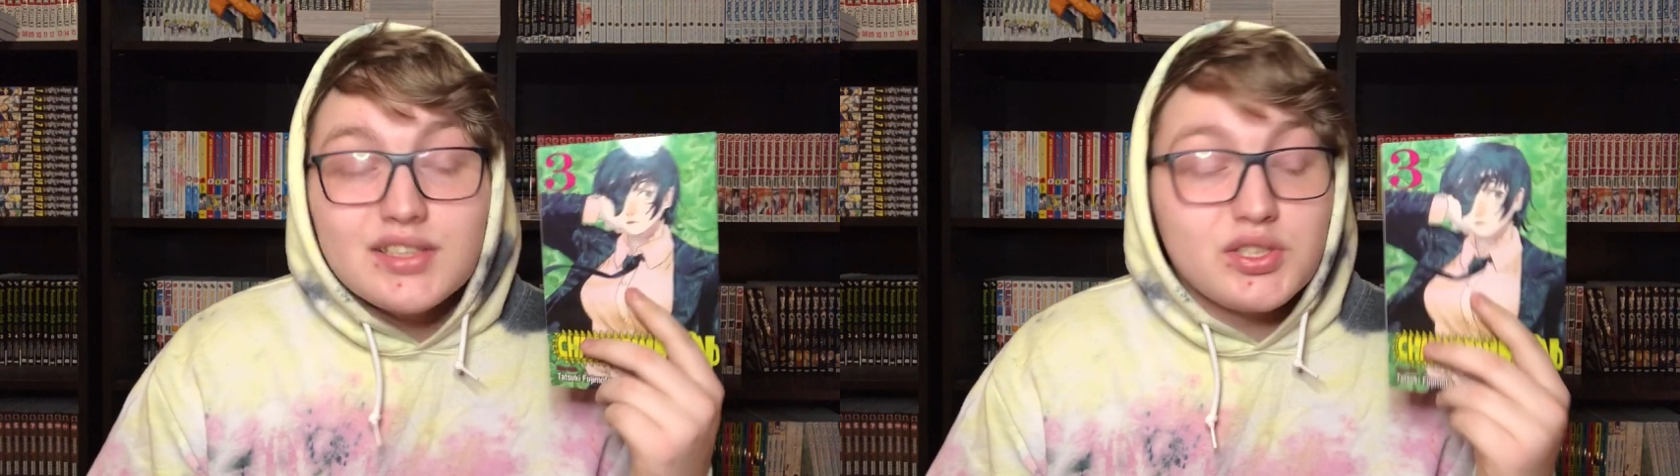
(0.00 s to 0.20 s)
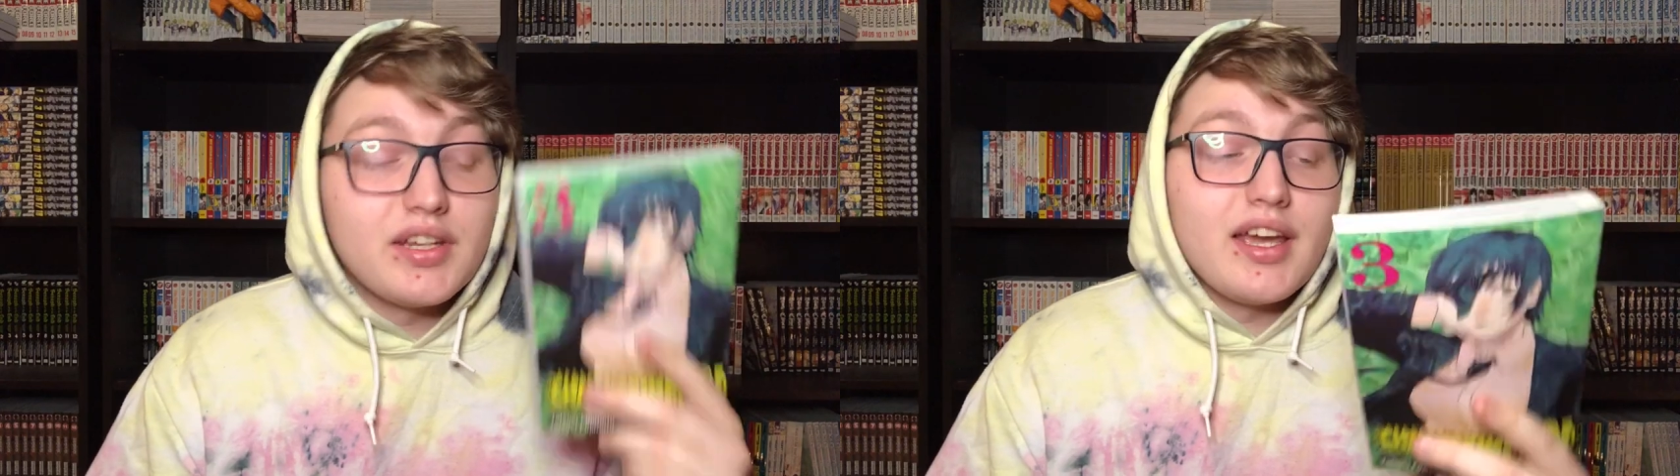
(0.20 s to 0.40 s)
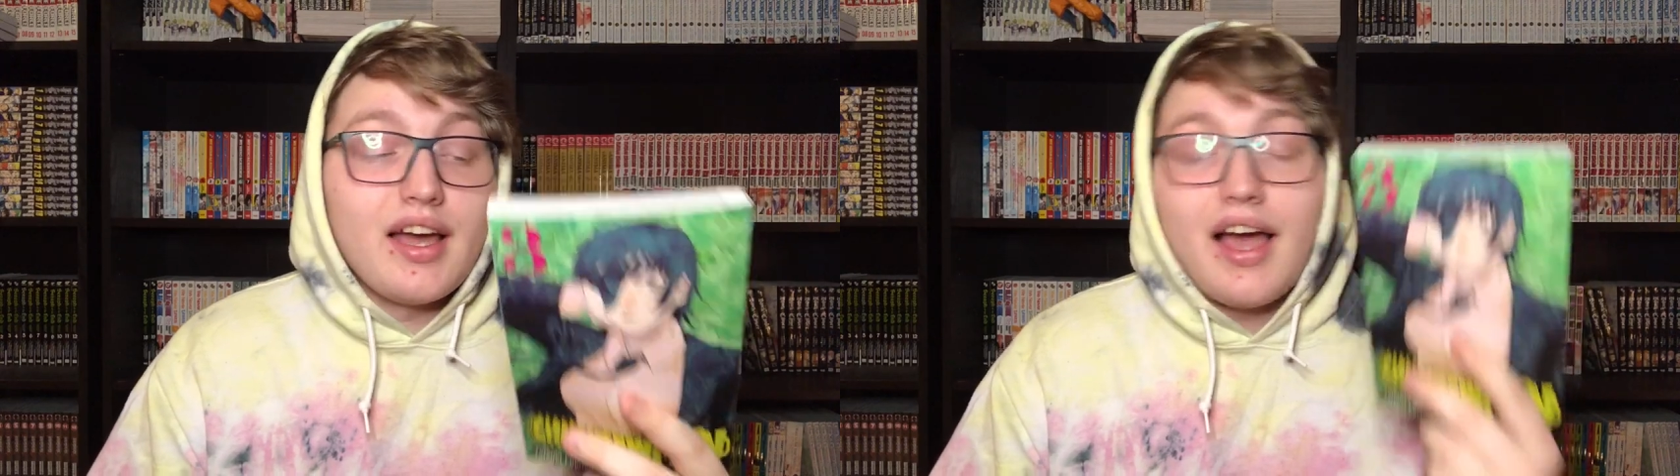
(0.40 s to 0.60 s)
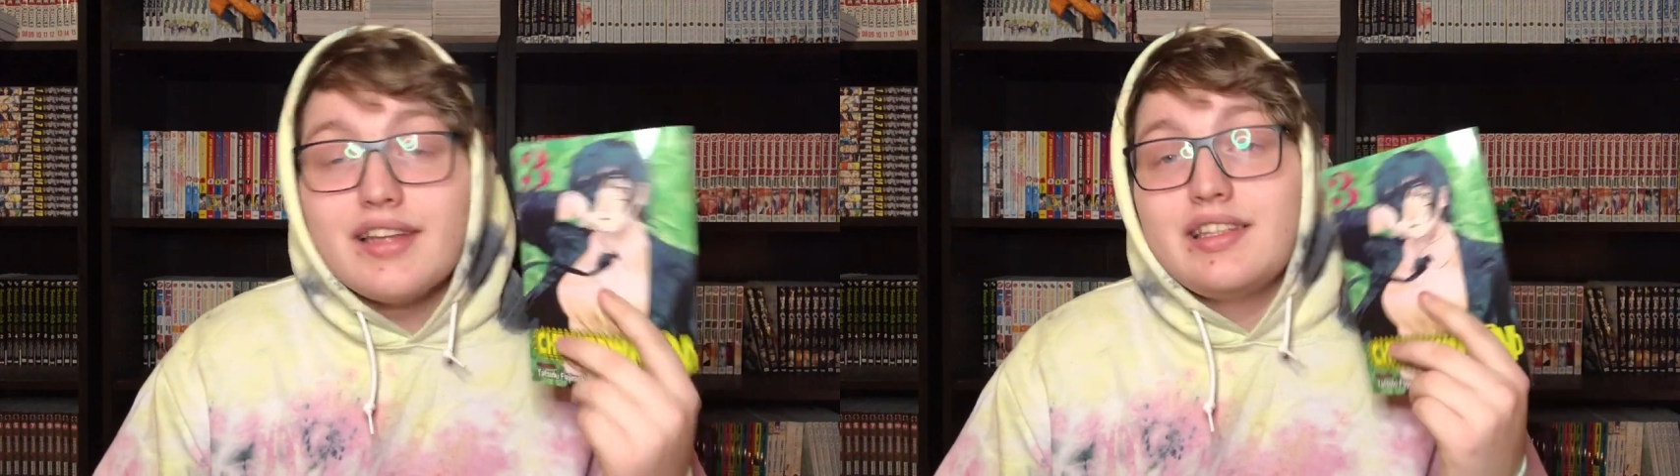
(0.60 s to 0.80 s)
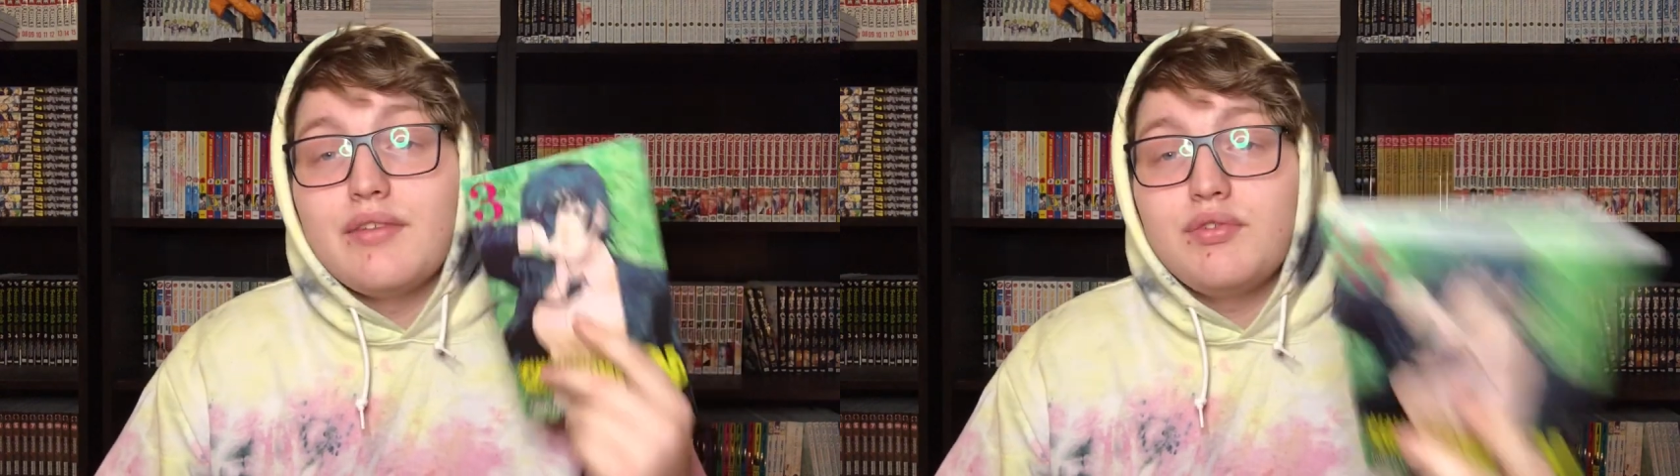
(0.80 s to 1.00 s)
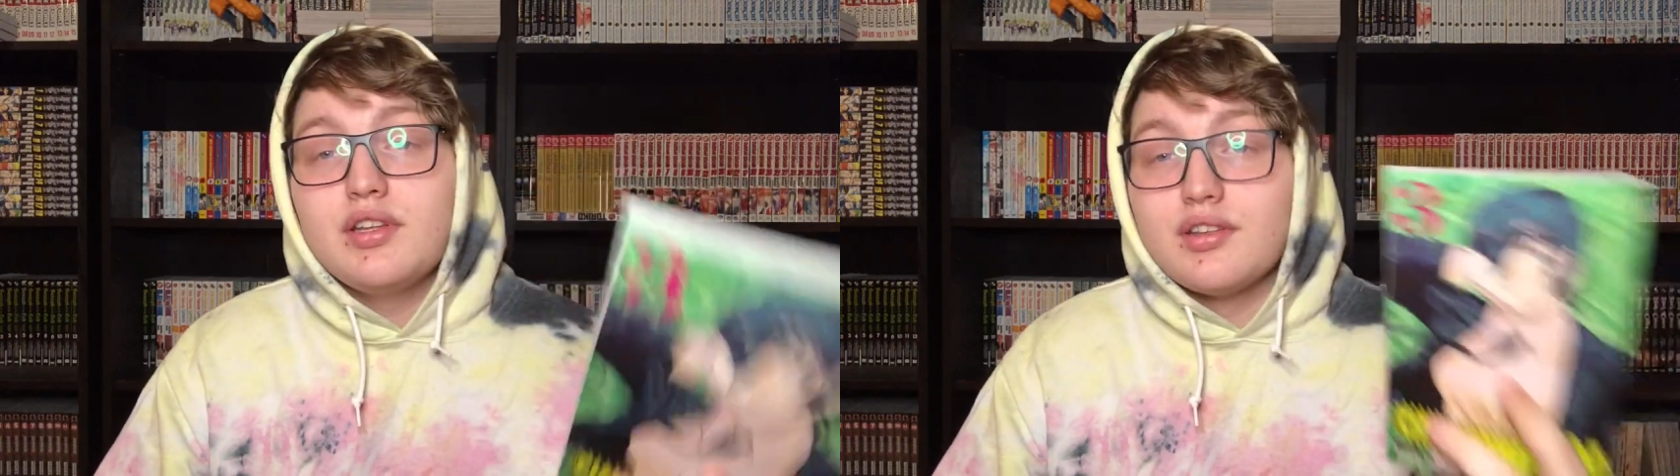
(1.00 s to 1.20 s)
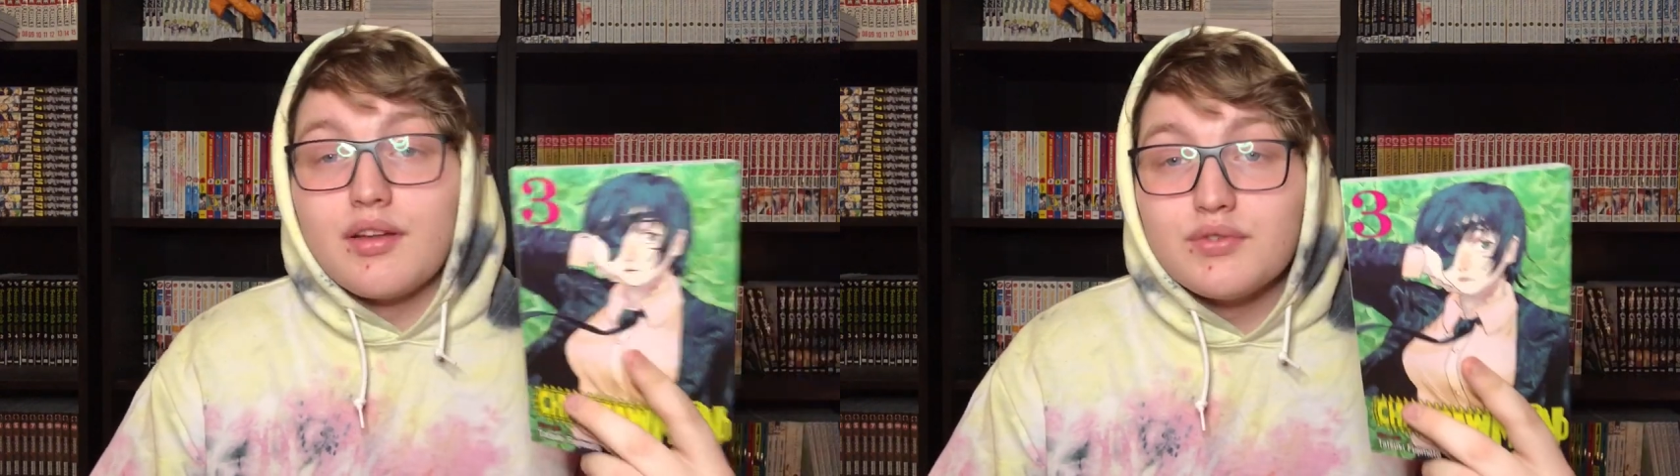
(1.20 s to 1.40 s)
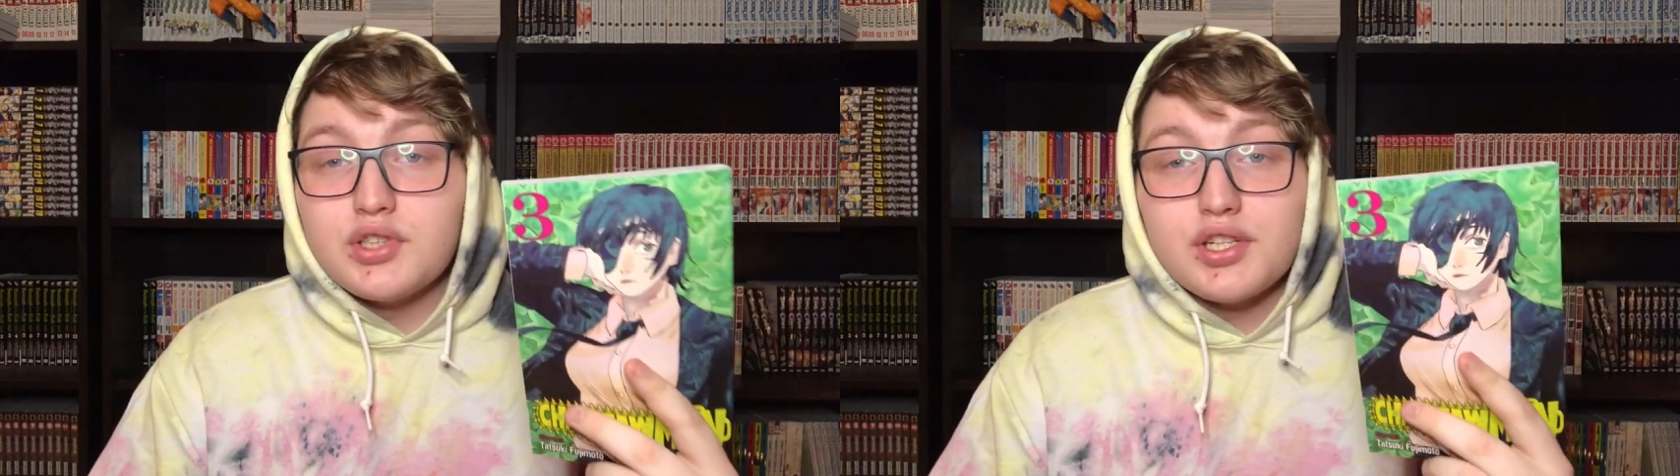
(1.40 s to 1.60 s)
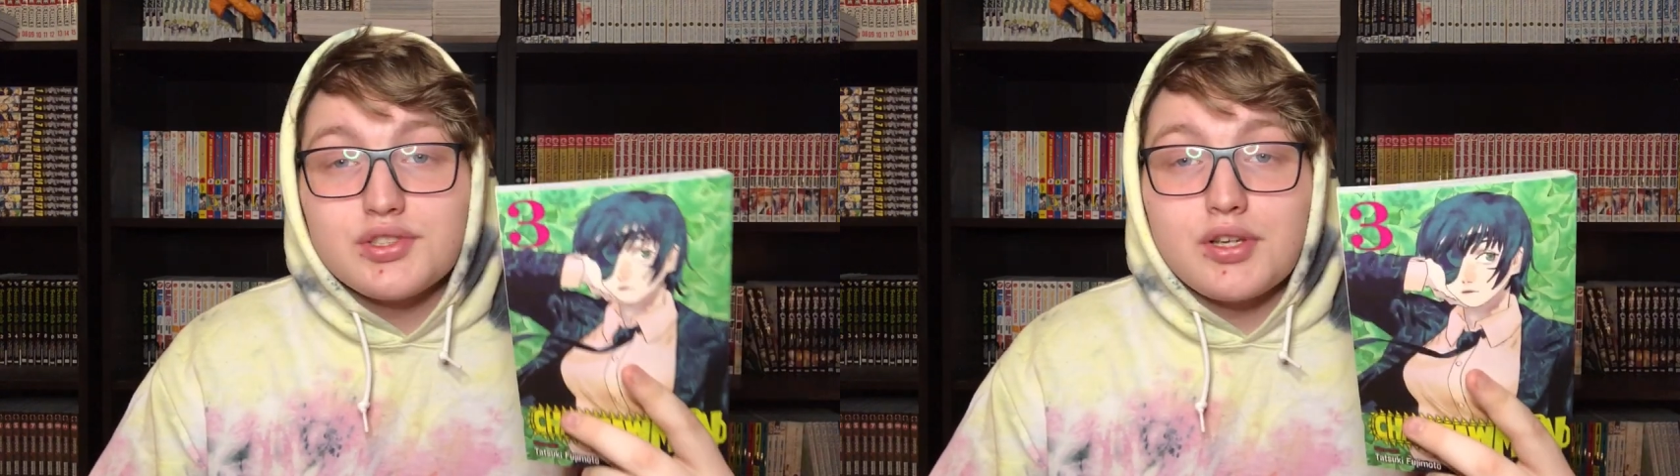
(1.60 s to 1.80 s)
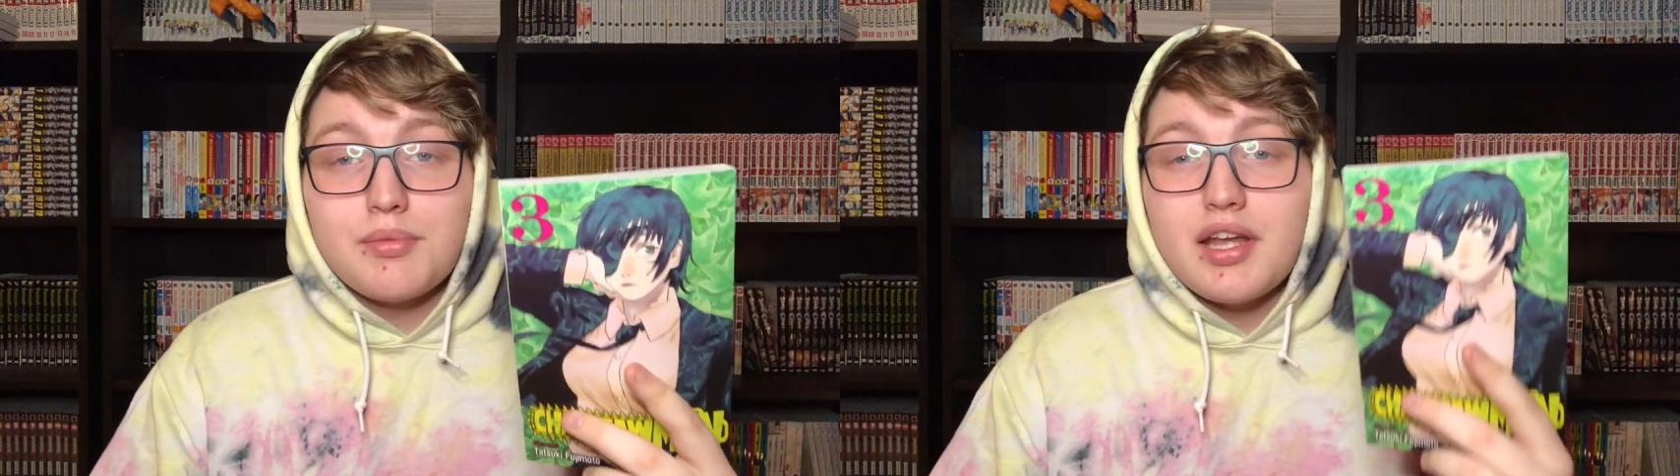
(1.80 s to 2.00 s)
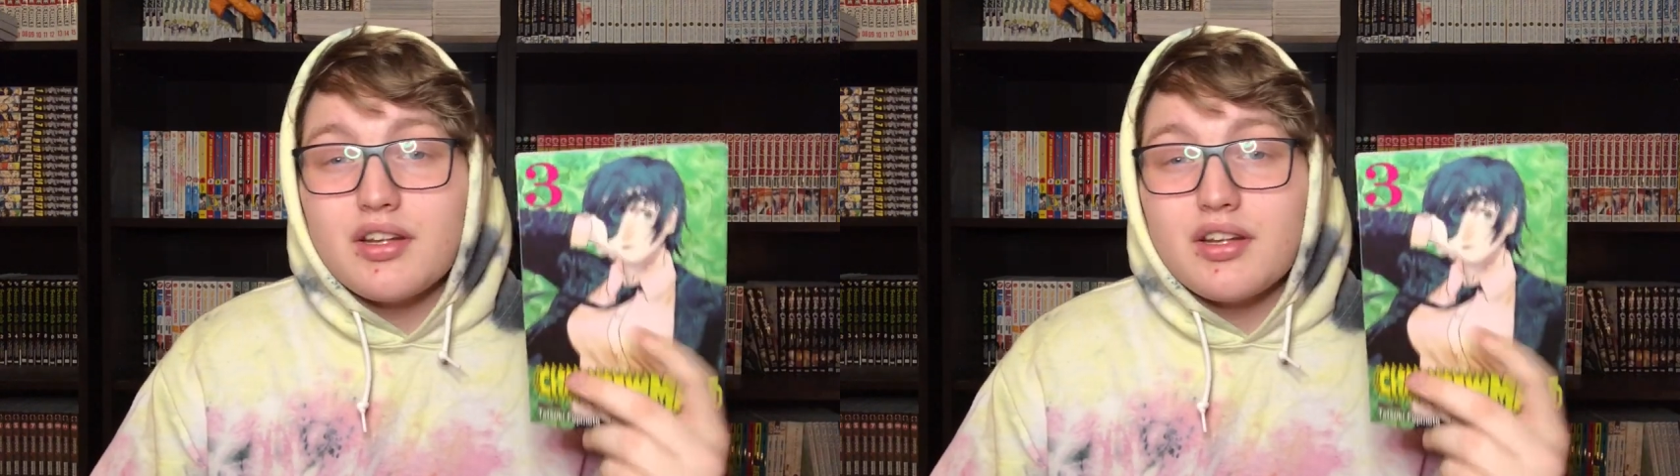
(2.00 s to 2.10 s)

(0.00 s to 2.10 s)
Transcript: So, yeah, I definitely love Chainsaw Man.